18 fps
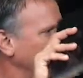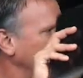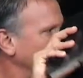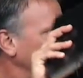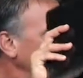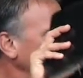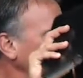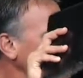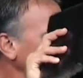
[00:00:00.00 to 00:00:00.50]

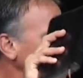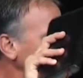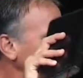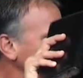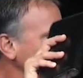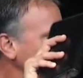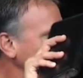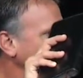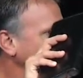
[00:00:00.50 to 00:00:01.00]
book
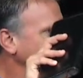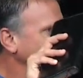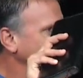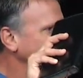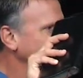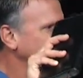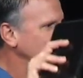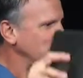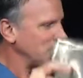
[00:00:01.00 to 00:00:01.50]

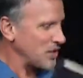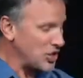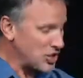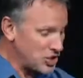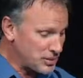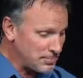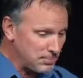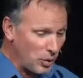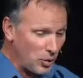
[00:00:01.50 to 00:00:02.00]

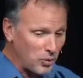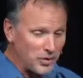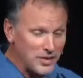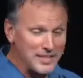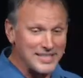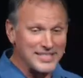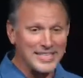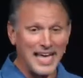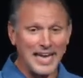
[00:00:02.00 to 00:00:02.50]
exploded
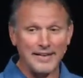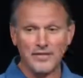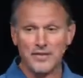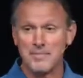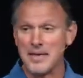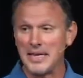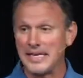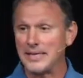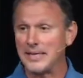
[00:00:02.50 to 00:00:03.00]
inside of him
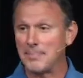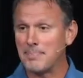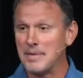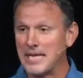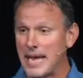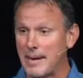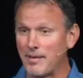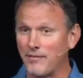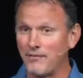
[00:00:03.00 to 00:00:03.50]
and he
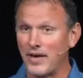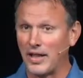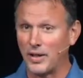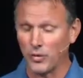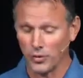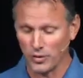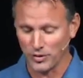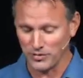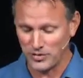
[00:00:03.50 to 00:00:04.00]
became a
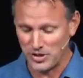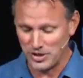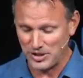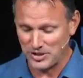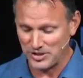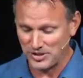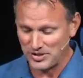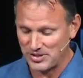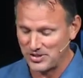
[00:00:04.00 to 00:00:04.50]
follower of
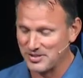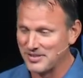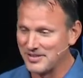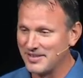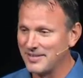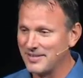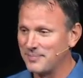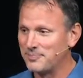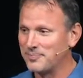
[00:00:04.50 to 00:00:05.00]
Jesus.
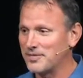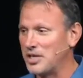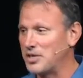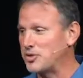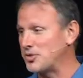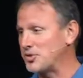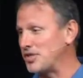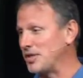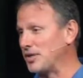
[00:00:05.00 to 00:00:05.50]

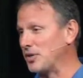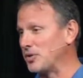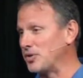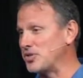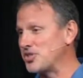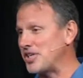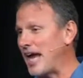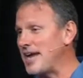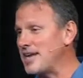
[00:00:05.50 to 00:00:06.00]
Interesting little
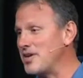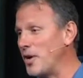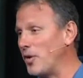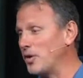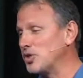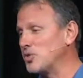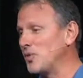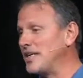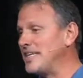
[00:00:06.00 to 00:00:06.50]
side note
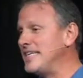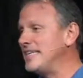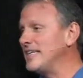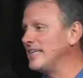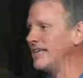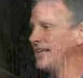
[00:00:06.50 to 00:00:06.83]
is when he